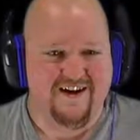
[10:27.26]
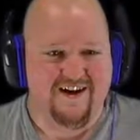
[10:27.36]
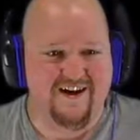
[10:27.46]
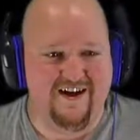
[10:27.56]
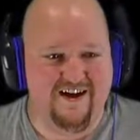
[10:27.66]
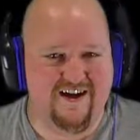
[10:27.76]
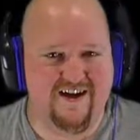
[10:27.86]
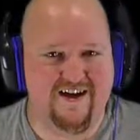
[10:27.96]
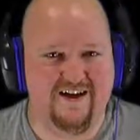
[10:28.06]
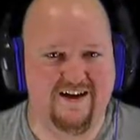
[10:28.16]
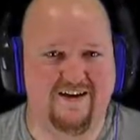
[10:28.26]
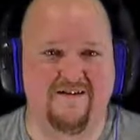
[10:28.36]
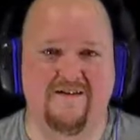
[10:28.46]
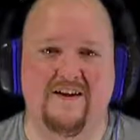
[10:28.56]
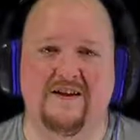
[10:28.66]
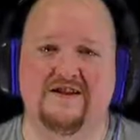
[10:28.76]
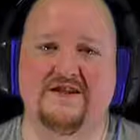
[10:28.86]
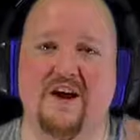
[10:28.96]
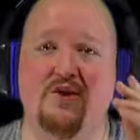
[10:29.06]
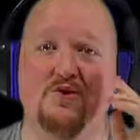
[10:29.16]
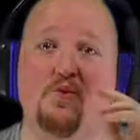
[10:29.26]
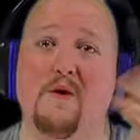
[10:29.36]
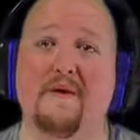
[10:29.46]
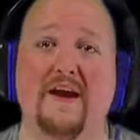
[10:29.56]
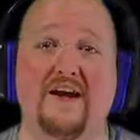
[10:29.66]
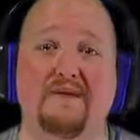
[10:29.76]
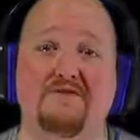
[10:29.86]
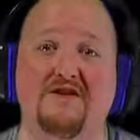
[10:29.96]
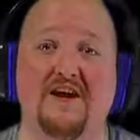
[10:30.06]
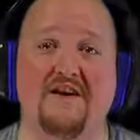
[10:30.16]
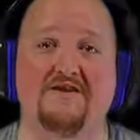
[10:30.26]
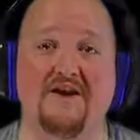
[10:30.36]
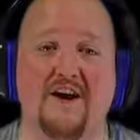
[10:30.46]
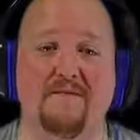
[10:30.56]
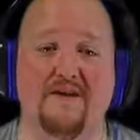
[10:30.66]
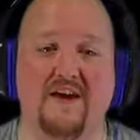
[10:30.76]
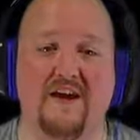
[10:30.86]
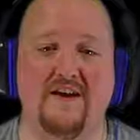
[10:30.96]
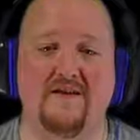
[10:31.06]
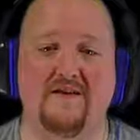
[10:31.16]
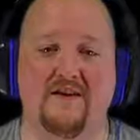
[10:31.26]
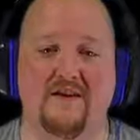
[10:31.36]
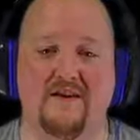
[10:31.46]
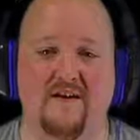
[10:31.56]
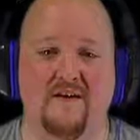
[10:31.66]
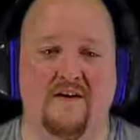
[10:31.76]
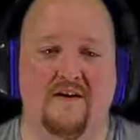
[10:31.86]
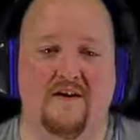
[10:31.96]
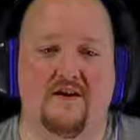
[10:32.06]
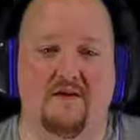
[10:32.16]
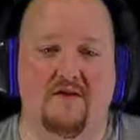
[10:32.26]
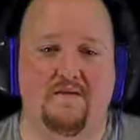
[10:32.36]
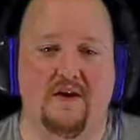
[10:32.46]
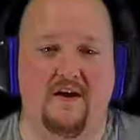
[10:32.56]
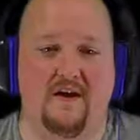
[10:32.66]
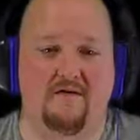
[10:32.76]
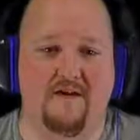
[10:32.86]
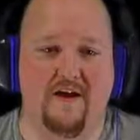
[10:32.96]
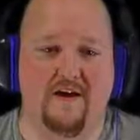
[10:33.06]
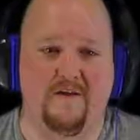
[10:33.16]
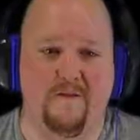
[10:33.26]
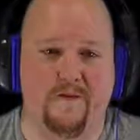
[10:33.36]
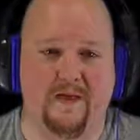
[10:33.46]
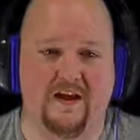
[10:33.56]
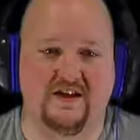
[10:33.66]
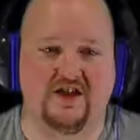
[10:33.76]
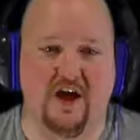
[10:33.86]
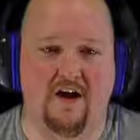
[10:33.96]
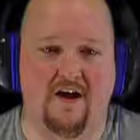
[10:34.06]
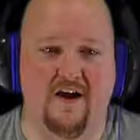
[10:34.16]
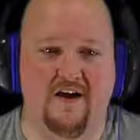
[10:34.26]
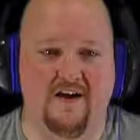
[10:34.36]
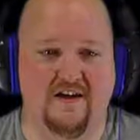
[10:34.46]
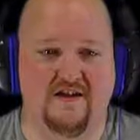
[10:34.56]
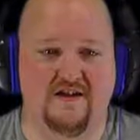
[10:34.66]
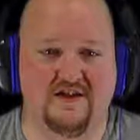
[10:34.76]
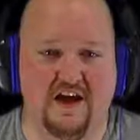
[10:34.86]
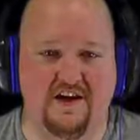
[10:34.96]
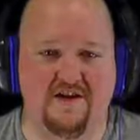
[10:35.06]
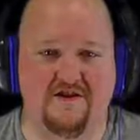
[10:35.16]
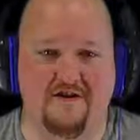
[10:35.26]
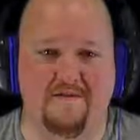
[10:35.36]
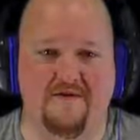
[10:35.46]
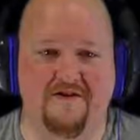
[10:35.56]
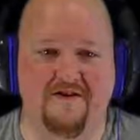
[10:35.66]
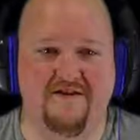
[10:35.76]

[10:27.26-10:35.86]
Ah. So, we'll make it up to dinner time again. You're going to be alright. Chara, stay determined.